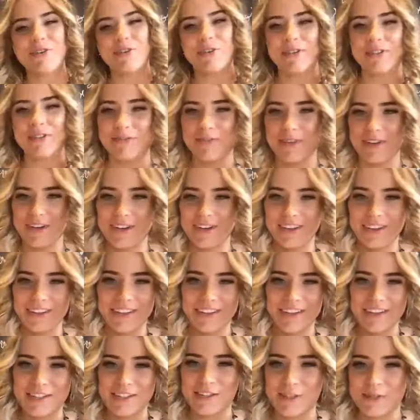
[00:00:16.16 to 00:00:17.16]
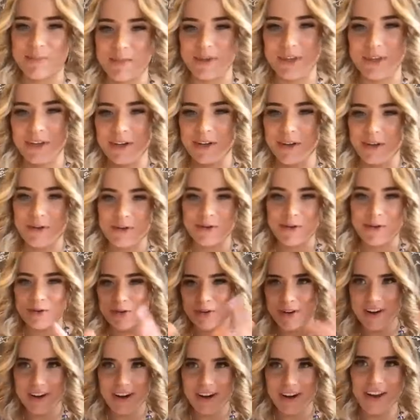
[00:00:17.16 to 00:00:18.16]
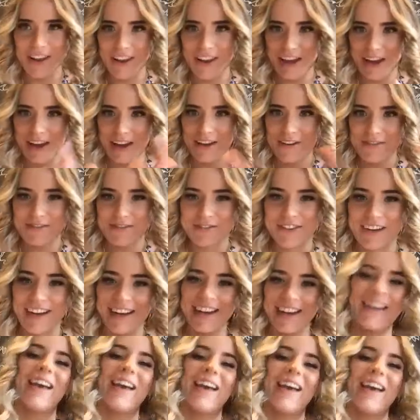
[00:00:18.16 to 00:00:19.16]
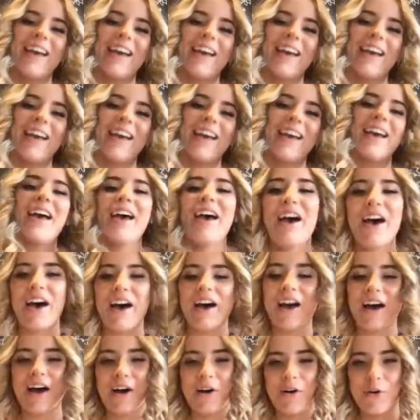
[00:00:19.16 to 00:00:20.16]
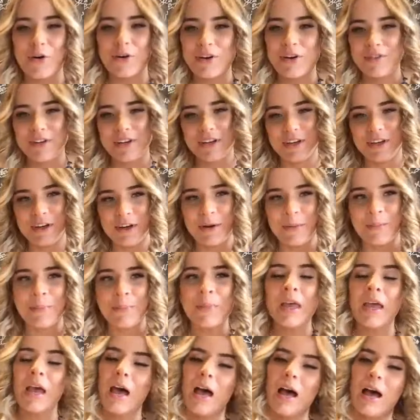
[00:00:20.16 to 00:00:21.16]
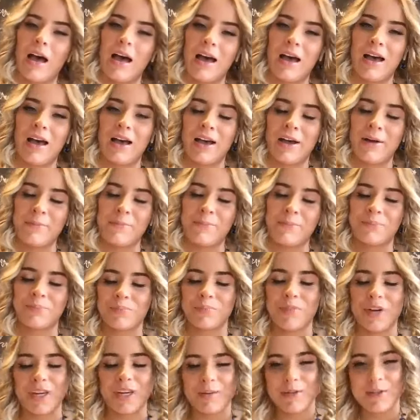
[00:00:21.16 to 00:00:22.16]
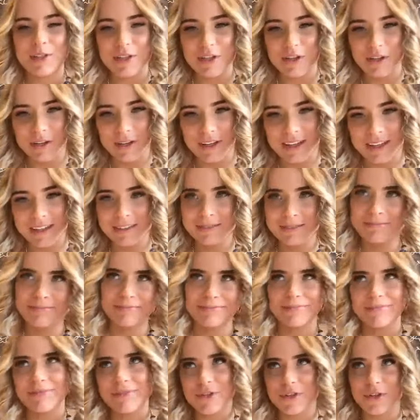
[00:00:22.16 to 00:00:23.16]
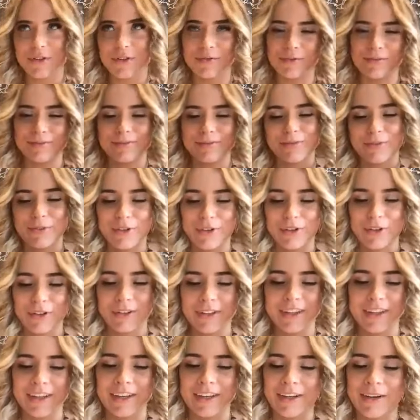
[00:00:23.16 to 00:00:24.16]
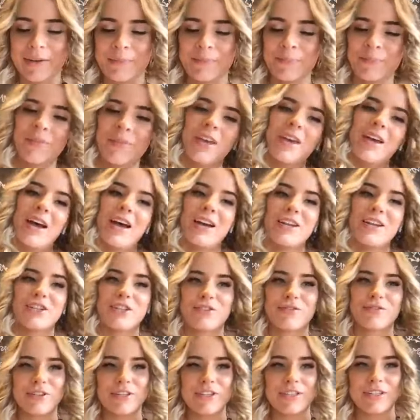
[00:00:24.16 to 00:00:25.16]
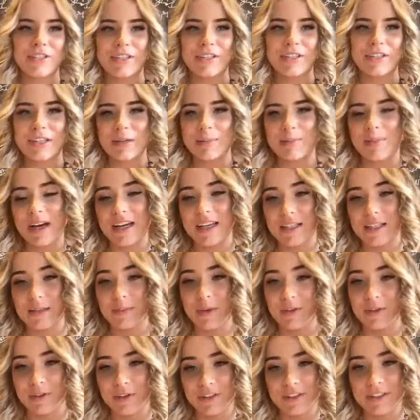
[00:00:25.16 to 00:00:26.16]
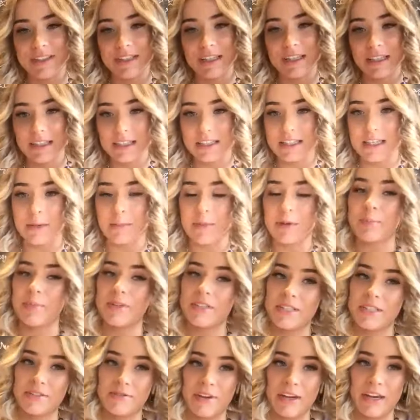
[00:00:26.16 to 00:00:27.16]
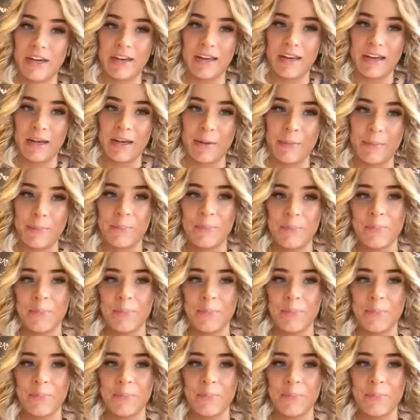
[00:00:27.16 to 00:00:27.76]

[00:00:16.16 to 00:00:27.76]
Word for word: It's finally nice to meeting you alive uh, on a video. Um, my name is Lola, short for Lolita. I just recently passed my real estate exam in Pennsylvania.